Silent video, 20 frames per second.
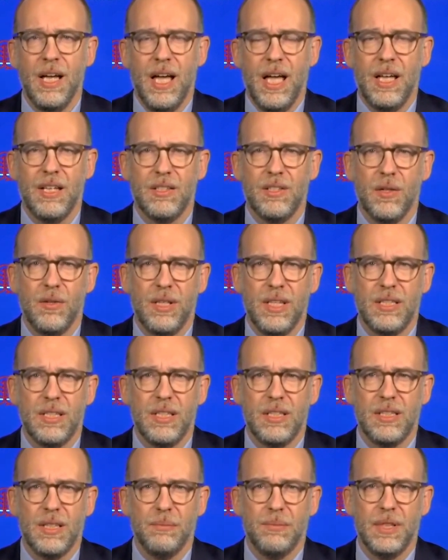And so this
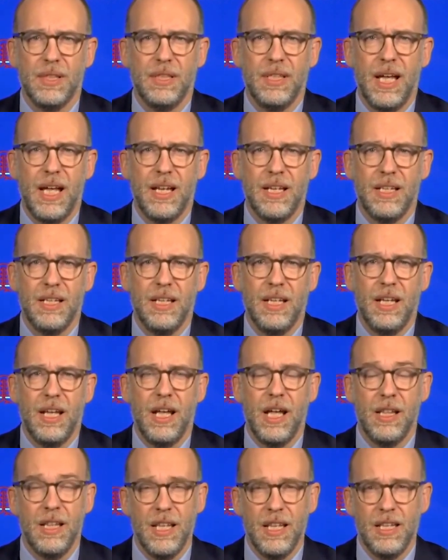is something that,
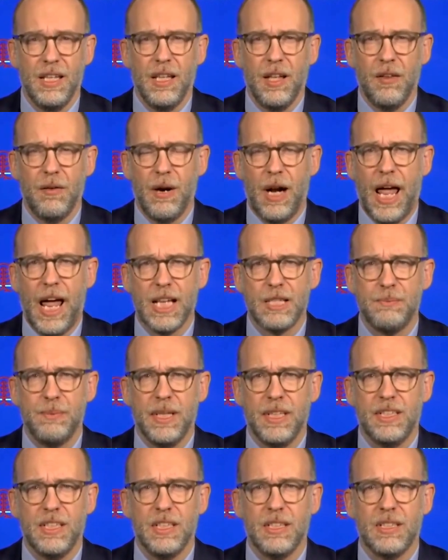and the other
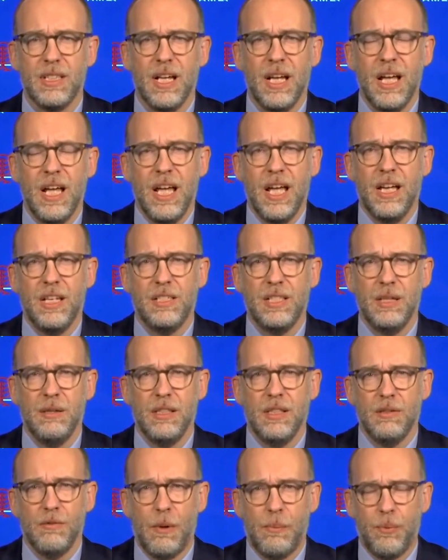aspect is
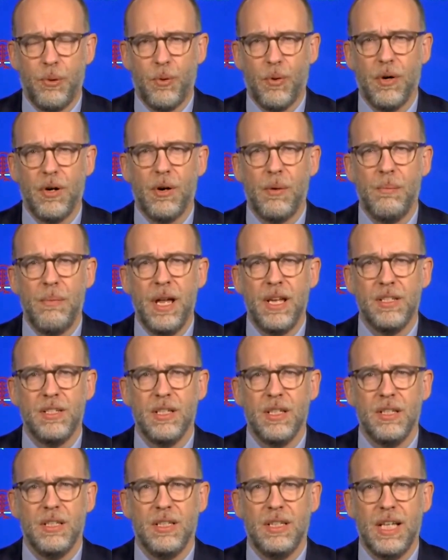the reporter
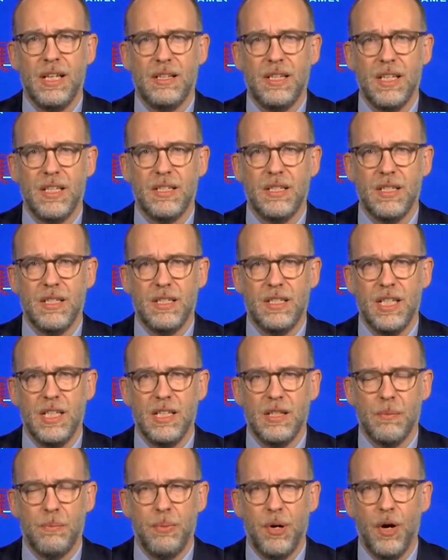mentioned that
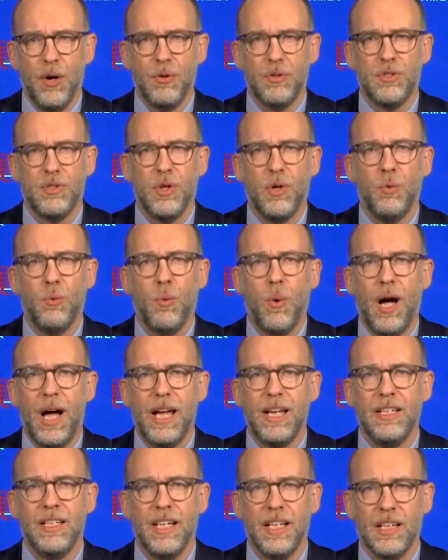she's opposed to
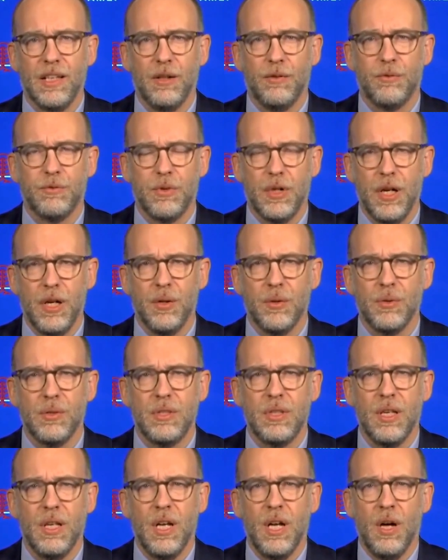widening of
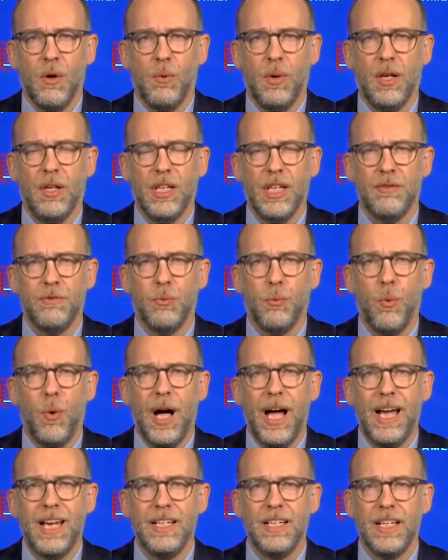roads. Well, if
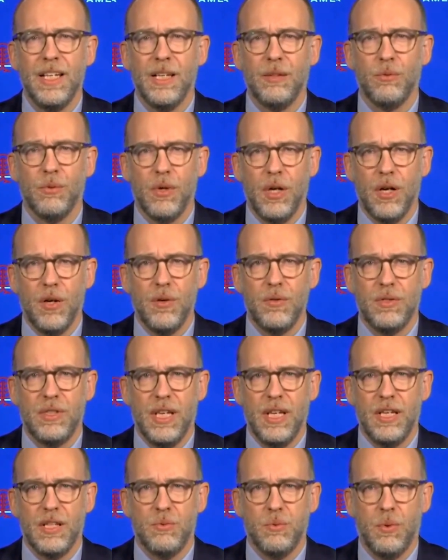widening roads
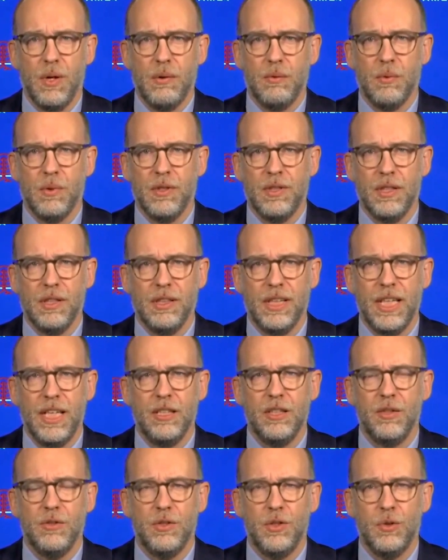is what will
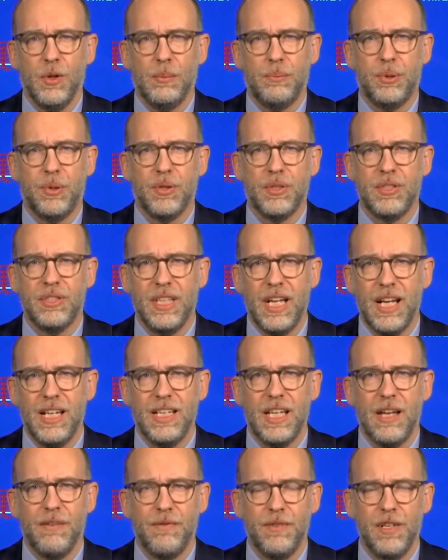lead you to a per se
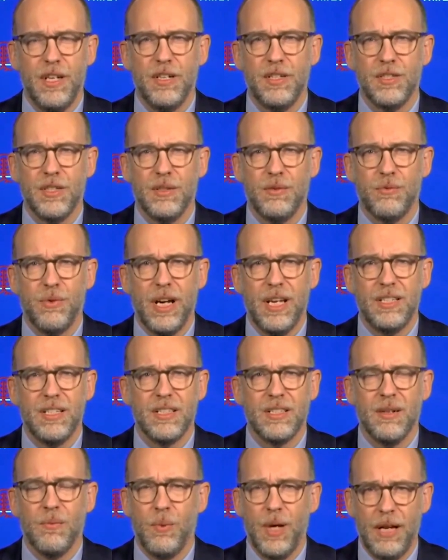definition of
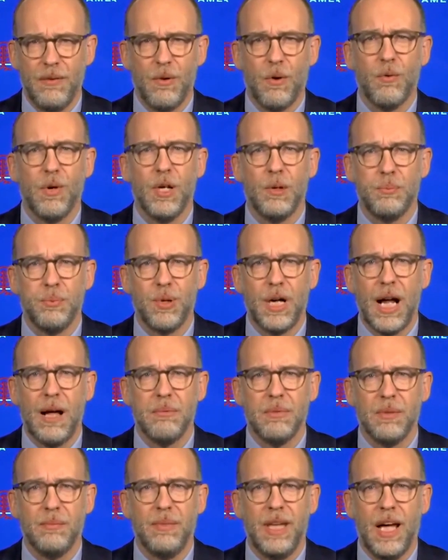racism, we have a real
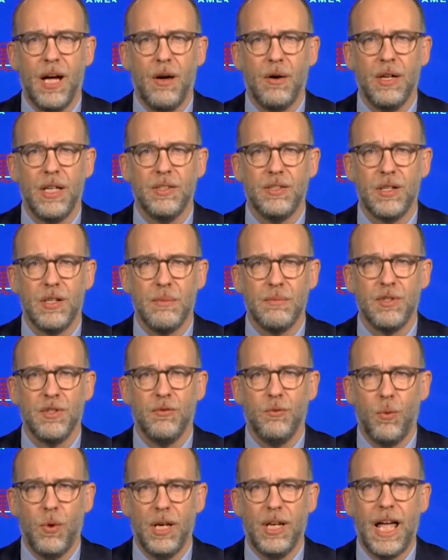problem now in terms
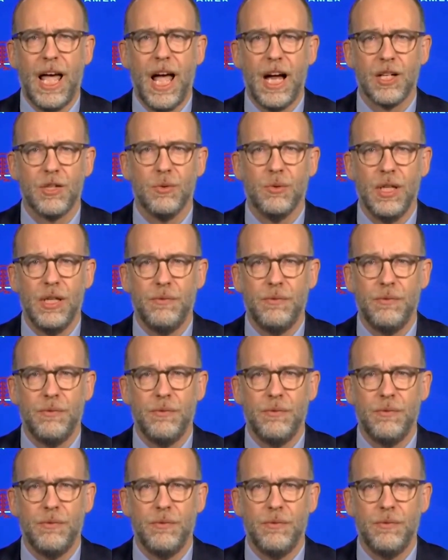of what actual